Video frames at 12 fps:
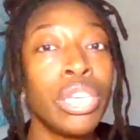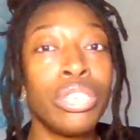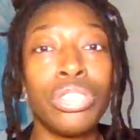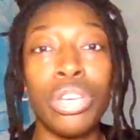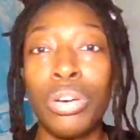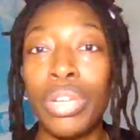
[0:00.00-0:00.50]

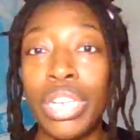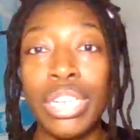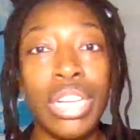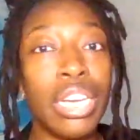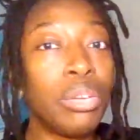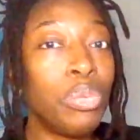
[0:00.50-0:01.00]
So in the
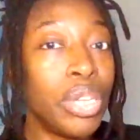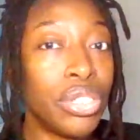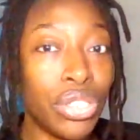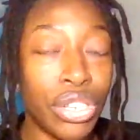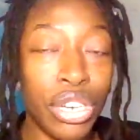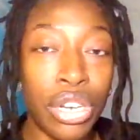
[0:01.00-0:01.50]
dead of
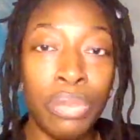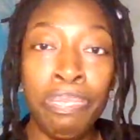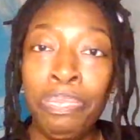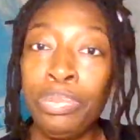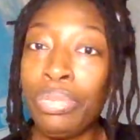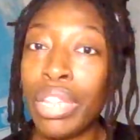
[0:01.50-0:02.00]
winter,
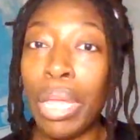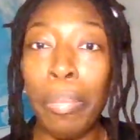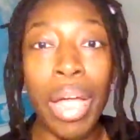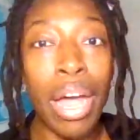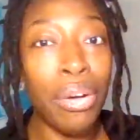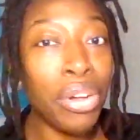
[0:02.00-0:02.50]
your
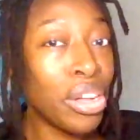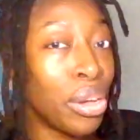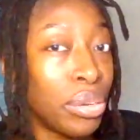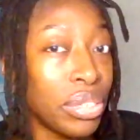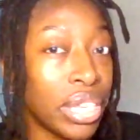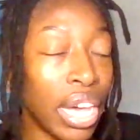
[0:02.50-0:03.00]
power
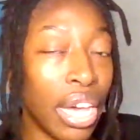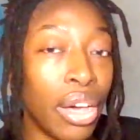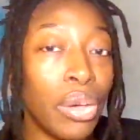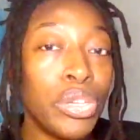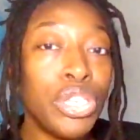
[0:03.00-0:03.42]
goes out,